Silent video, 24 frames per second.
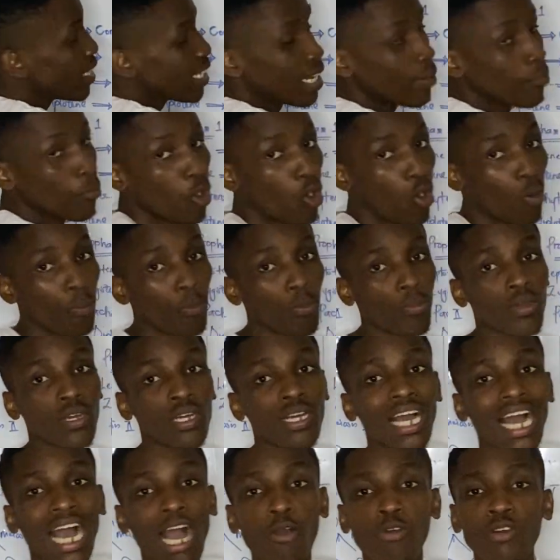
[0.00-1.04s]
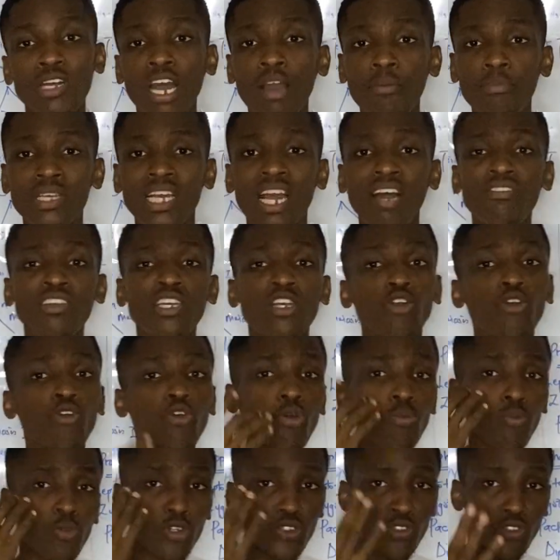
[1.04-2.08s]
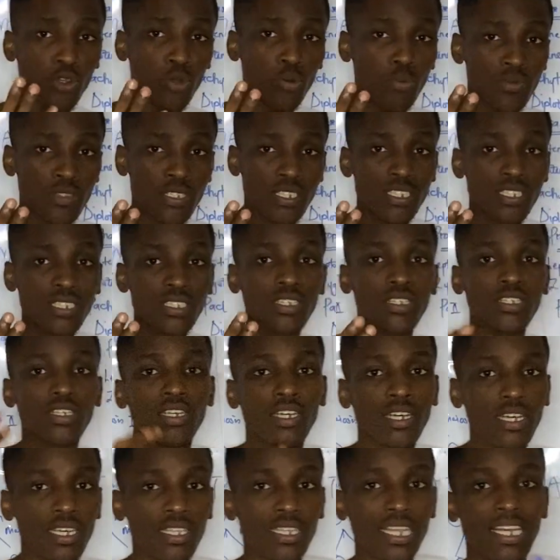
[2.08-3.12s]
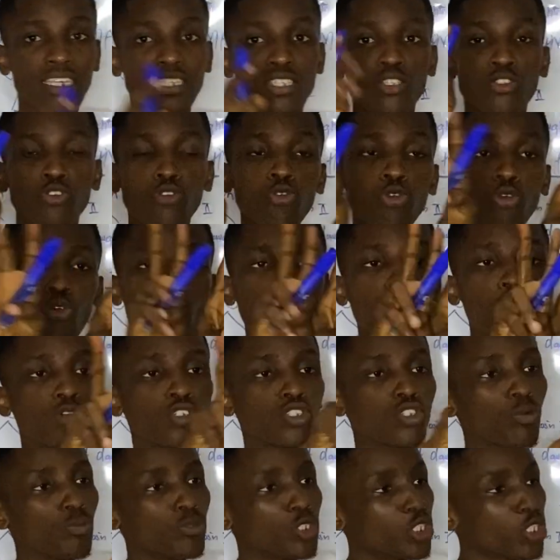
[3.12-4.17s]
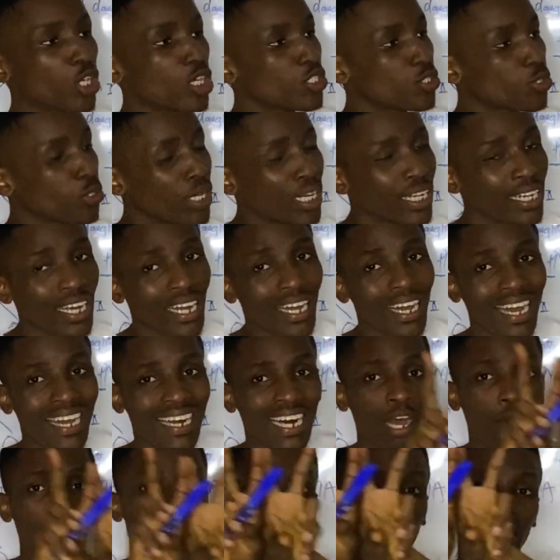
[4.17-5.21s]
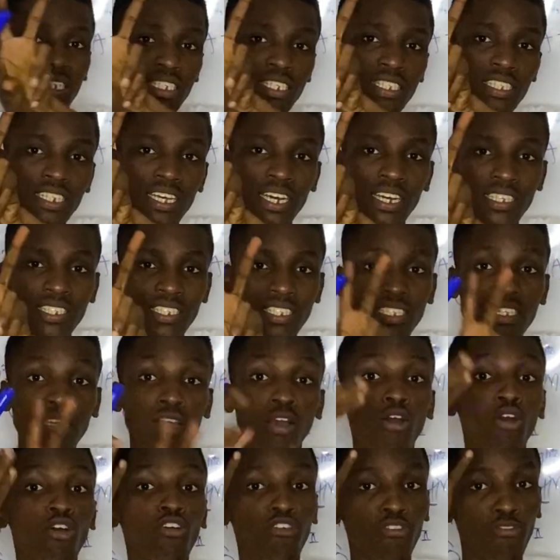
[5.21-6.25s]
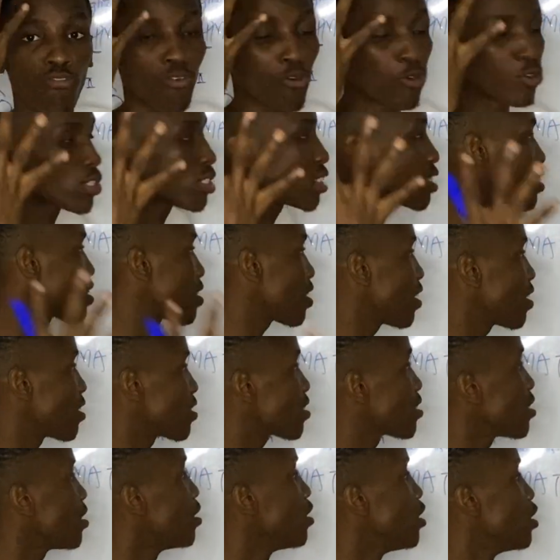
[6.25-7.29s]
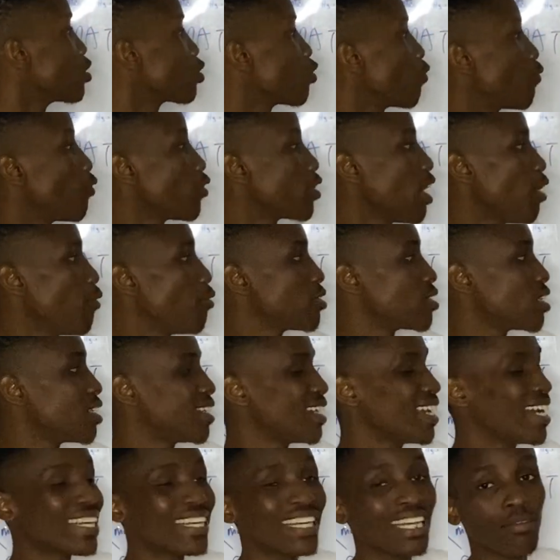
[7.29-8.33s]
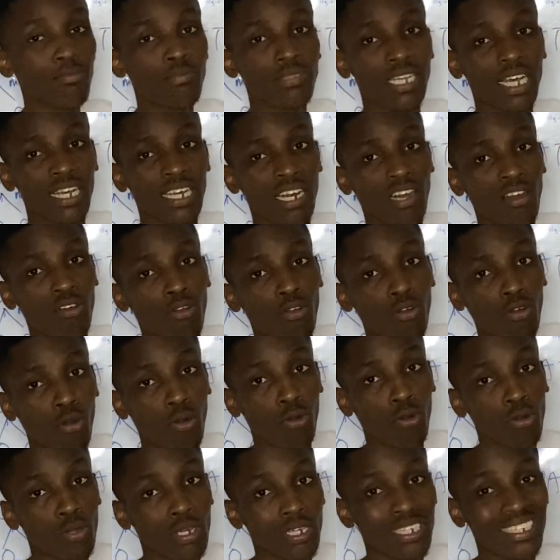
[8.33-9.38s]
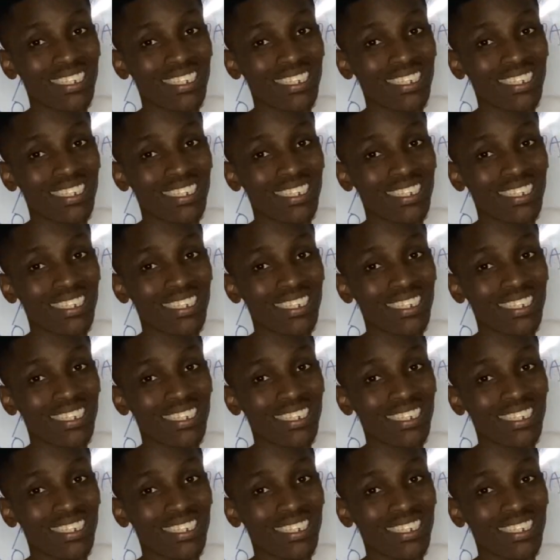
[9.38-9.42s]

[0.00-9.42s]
them up, I will now be having chromosomes. There's 2 chromosomes joined together. And how many sisters? 4 sisters. So for that reason, their names are now called